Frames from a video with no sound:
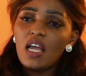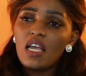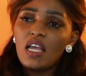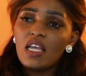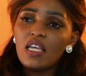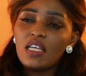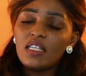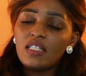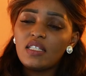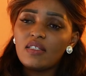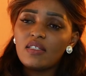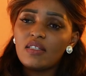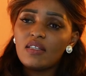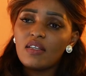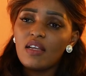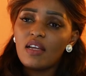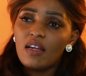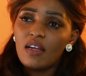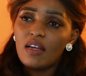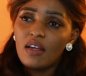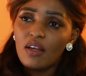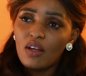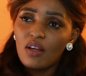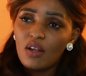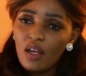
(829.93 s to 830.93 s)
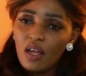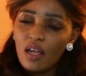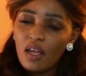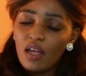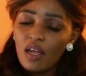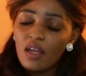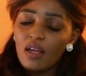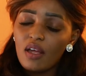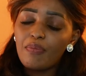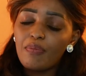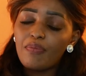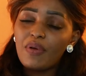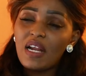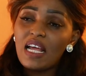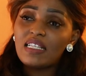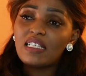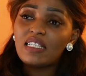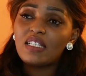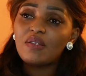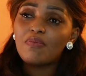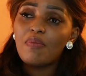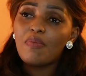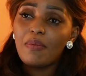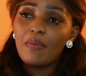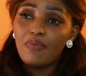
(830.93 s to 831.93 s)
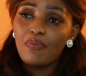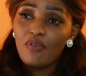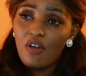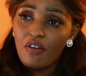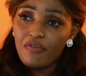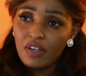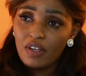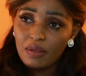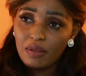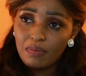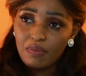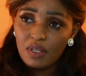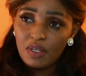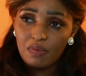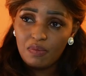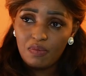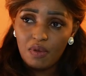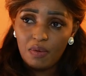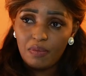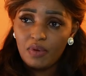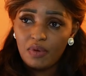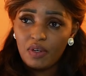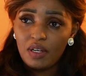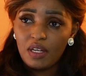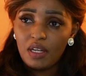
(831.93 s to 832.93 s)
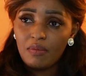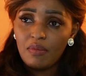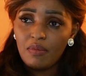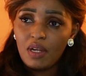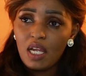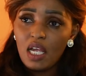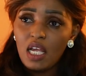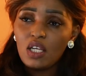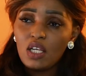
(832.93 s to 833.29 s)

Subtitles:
is practiced by Prophet, peace be upon him.